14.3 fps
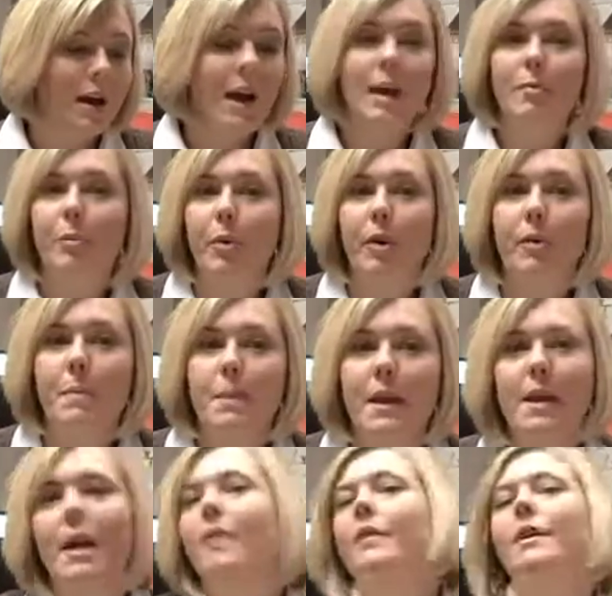April,
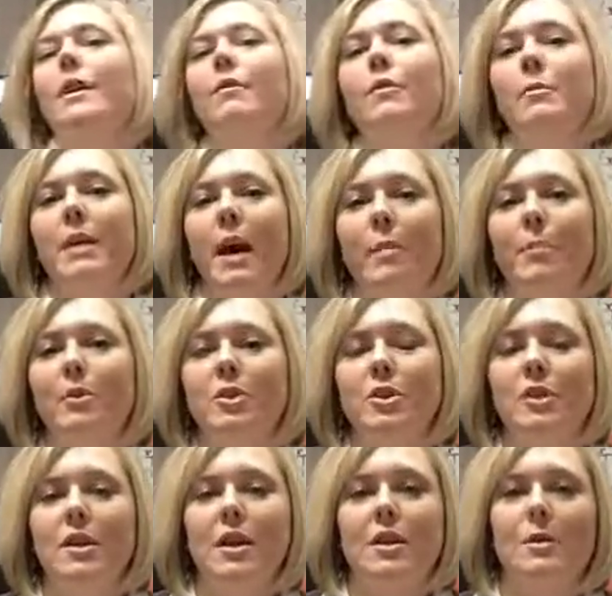and then give them the
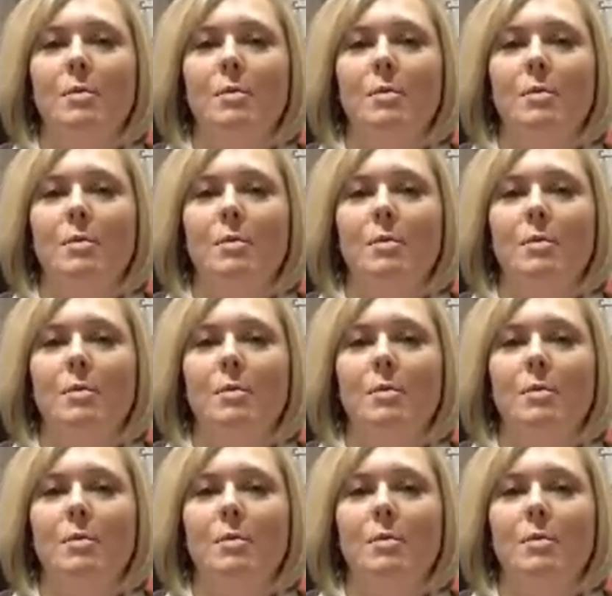opportunity